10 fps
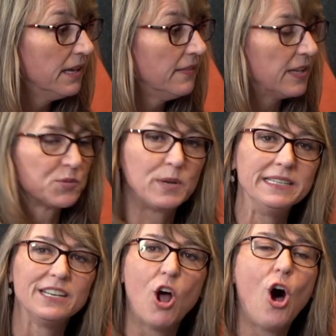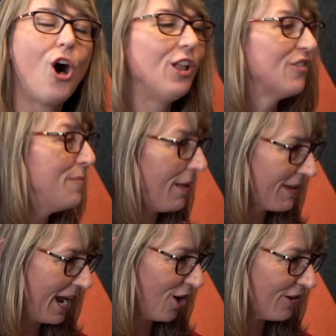That's when I did all of
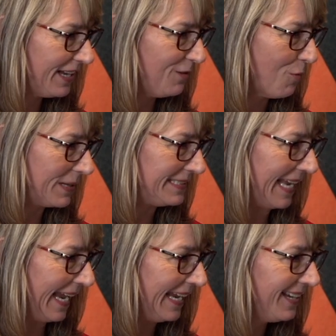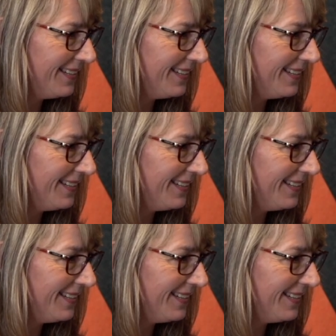Belcarra in one day,